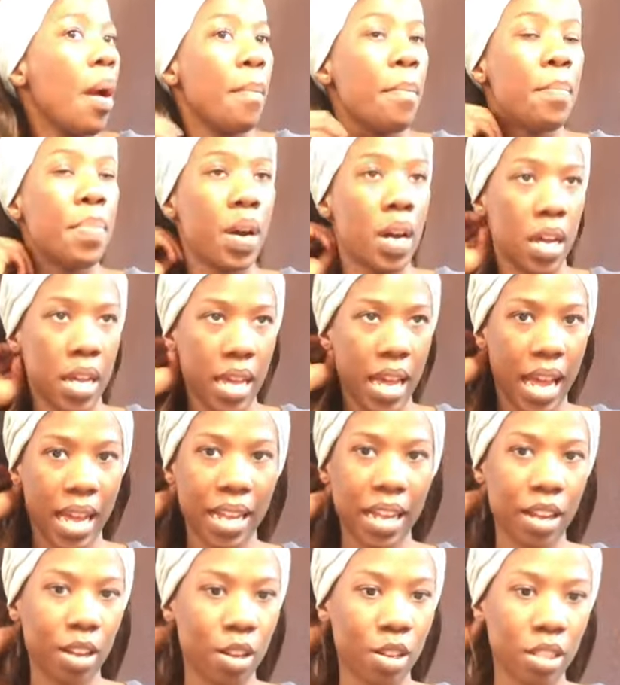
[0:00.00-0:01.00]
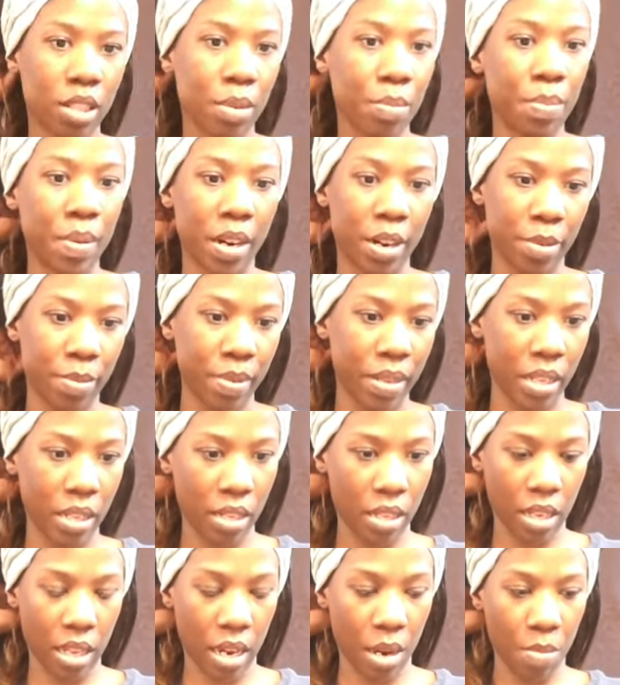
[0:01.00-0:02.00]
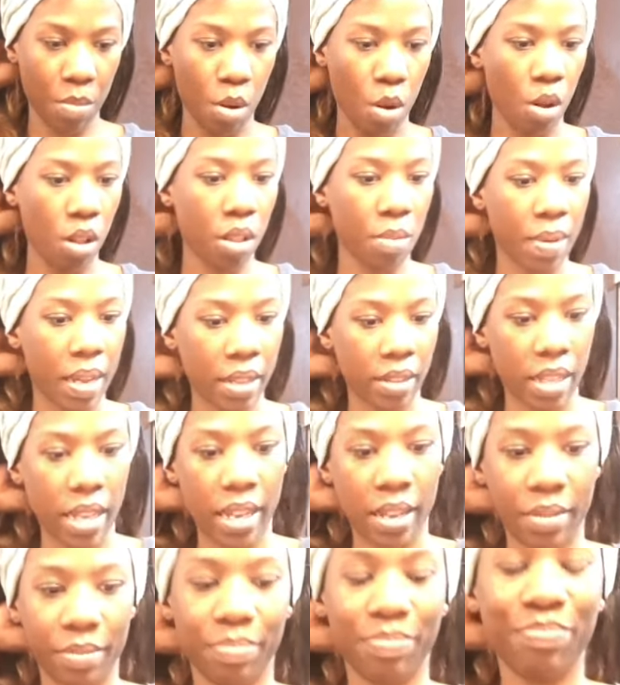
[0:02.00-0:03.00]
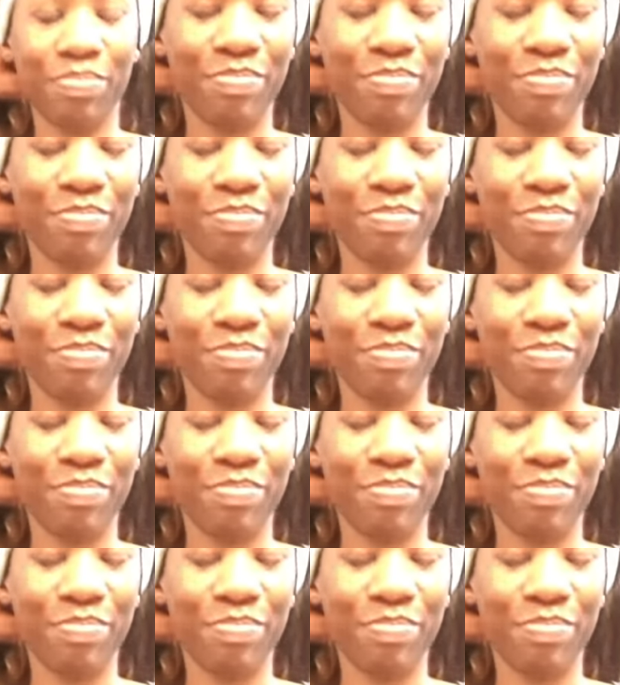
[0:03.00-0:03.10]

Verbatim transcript: But I got called a Barbie, and I'm all about that.